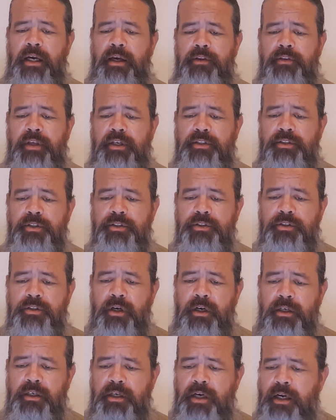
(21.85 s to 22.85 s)
they should
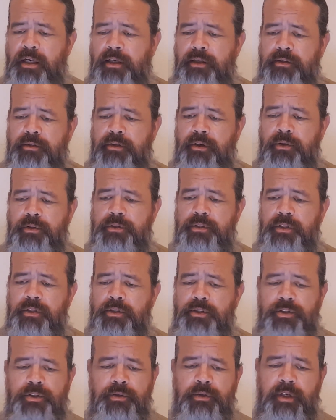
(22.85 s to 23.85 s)
start cutting throats and
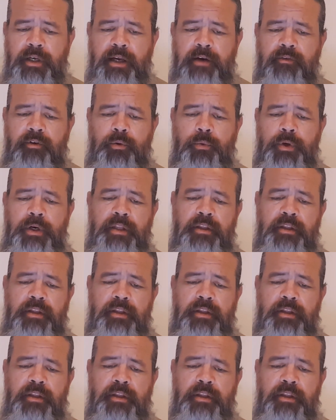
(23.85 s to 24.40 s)
shooting everyone